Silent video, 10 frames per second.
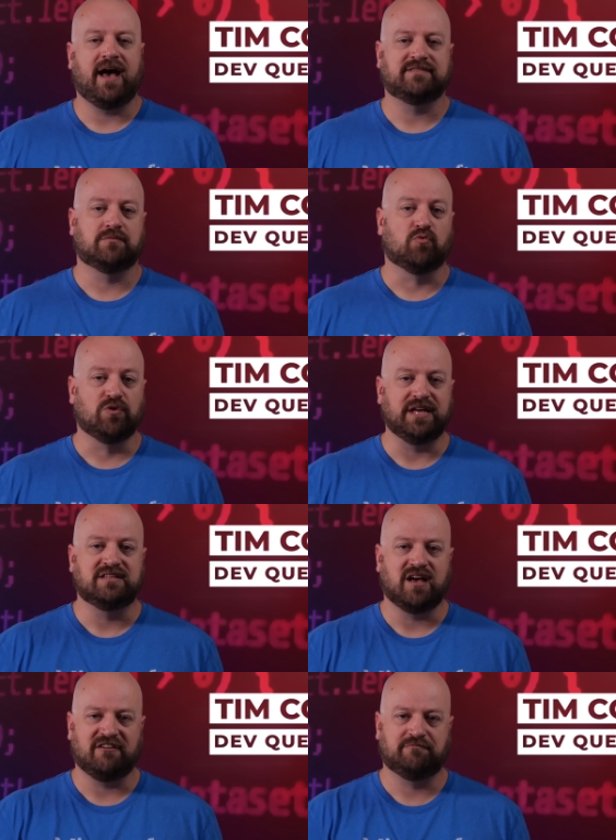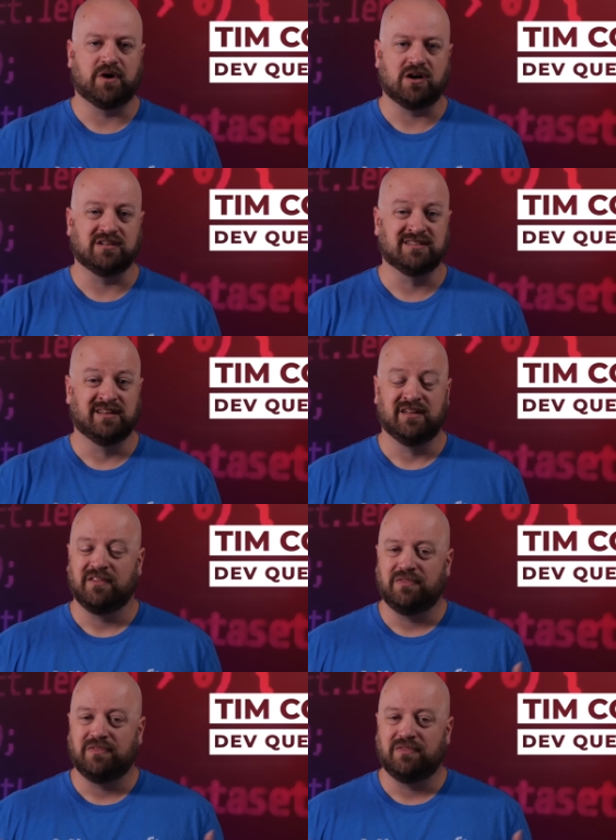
you have some really tough bugs.